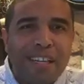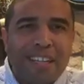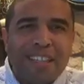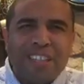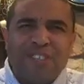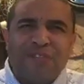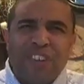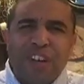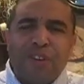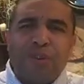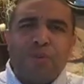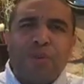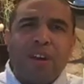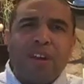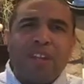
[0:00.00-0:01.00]
There's very
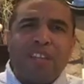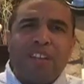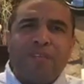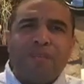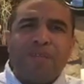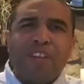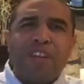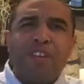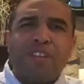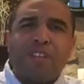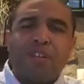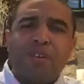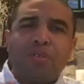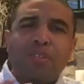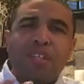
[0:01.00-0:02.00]
rarely a fear that
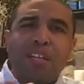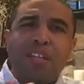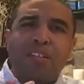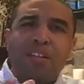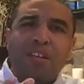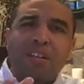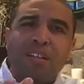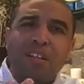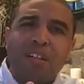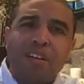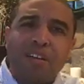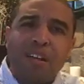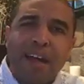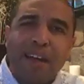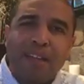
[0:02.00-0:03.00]
those kids aren't going to
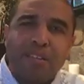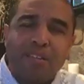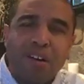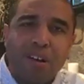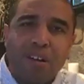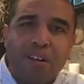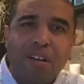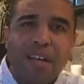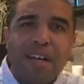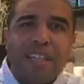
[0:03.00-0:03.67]
learn how to talk.